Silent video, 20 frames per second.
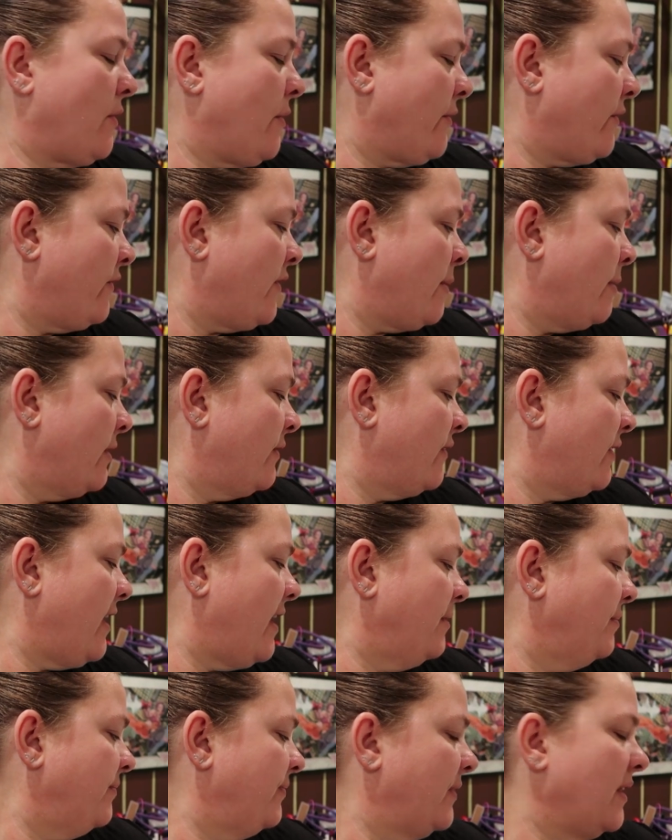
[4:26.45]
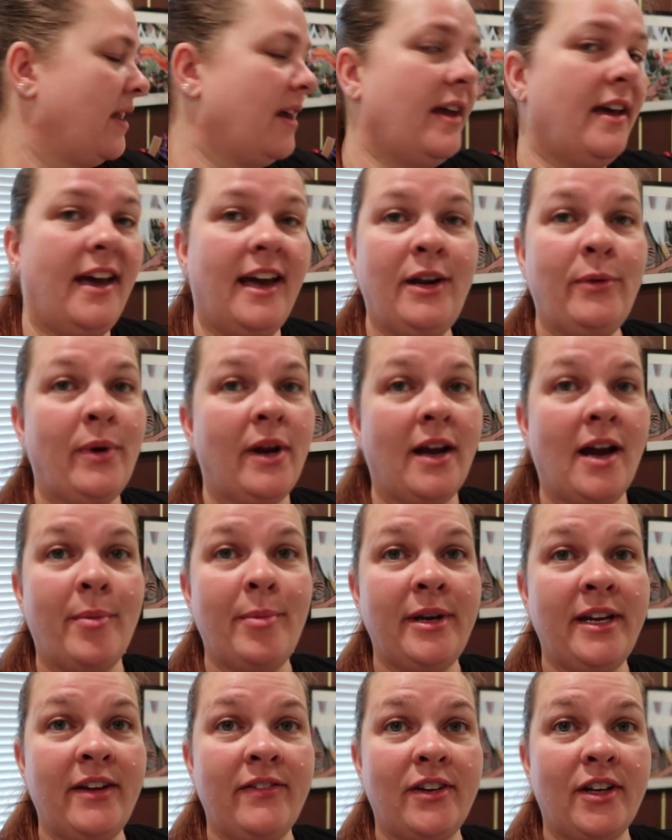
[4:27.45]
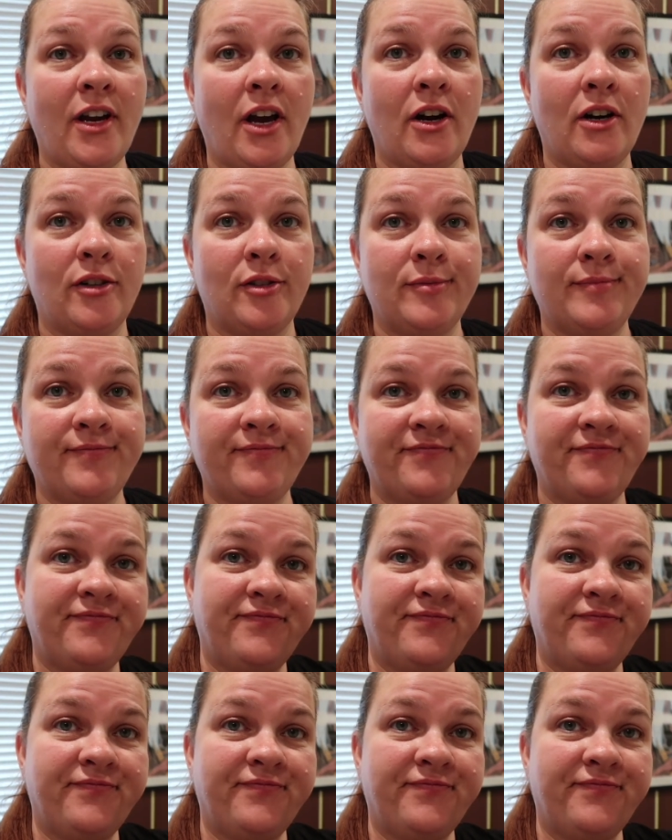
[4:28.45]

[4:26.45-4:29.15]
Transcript: woven fabric for that. Anyway, I'm gonna give it a go.